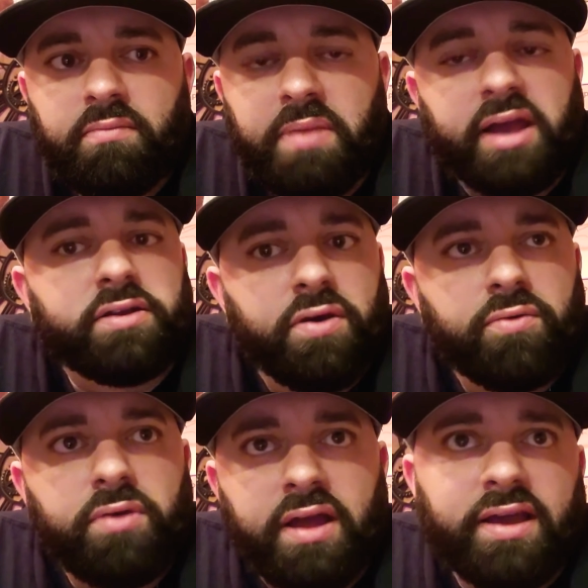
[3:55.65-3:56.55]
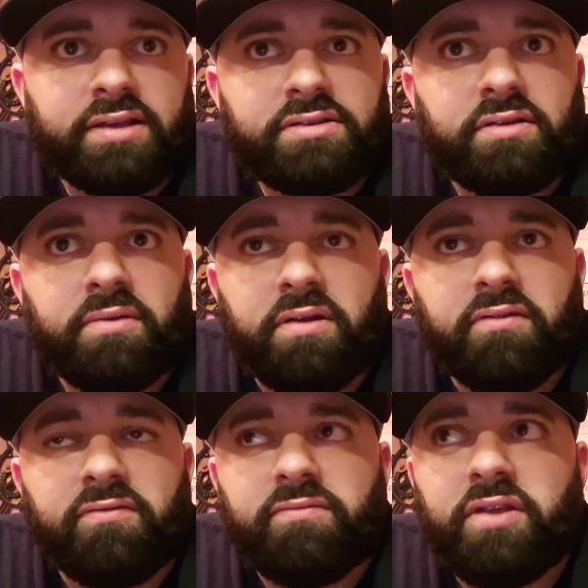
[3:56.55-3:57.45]
back note, I guess, or
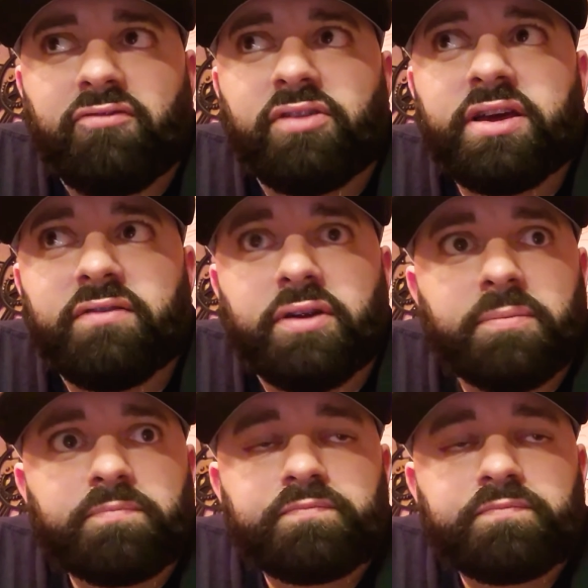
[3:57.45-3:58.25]
the flavor,